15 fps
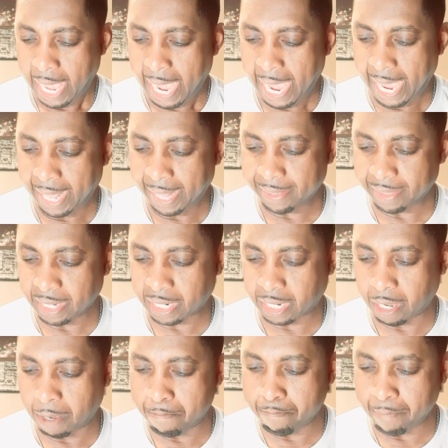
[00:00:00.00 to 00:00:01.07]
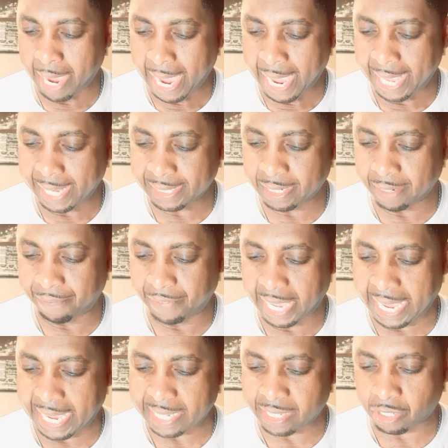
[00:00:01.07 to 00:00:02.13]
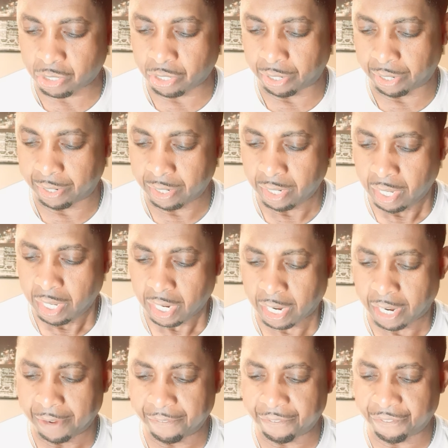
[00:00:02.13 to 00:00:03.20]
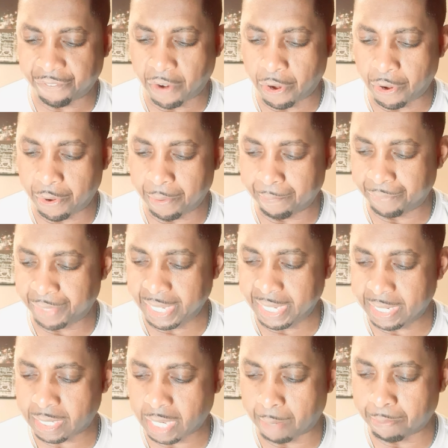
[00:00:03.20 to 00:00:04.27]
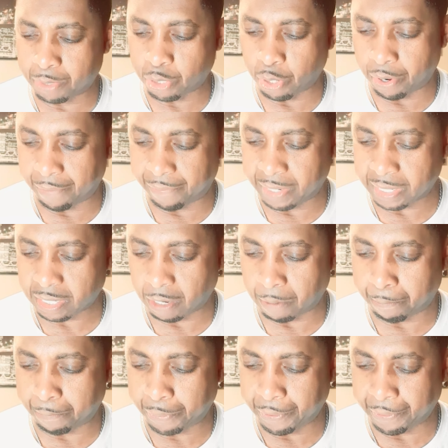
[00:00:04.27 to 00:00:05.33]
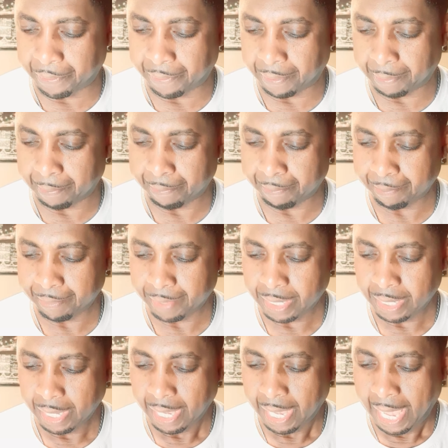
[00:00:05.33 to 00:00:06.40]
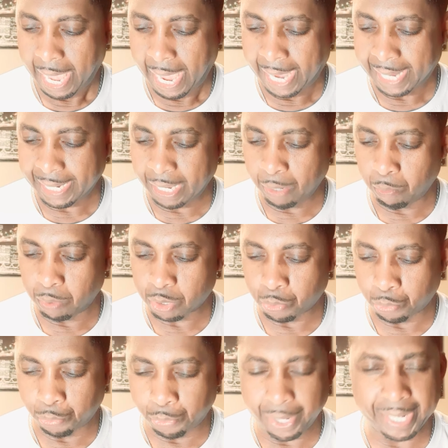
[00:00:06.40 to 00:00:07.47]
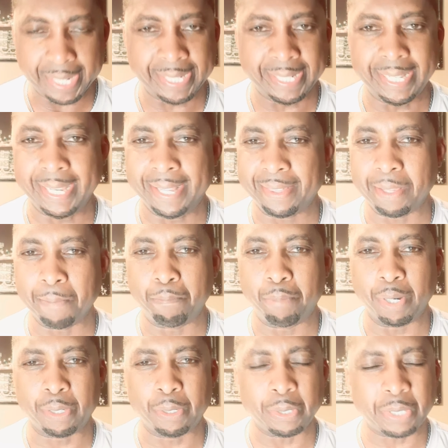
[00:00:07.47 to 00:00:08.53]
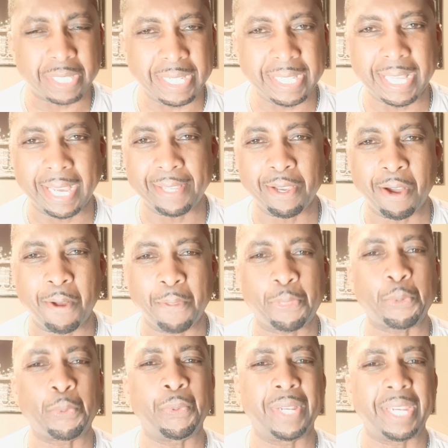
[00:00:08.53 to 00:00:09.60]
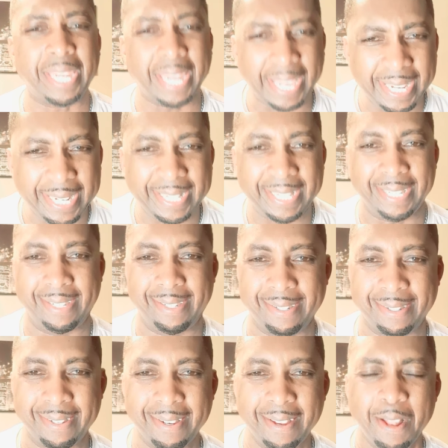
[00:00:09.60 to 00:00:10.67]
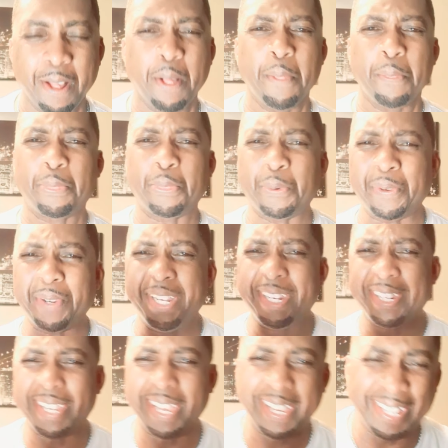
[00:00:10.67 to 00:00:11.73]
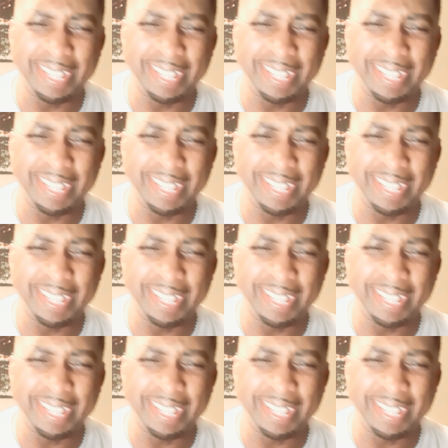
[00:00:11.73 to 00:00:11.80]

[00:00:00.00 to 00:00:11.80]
And the command of Esther confirmed these observance of Purim. And it was written in the book. You see that, y'all, through a lady. Through a lady.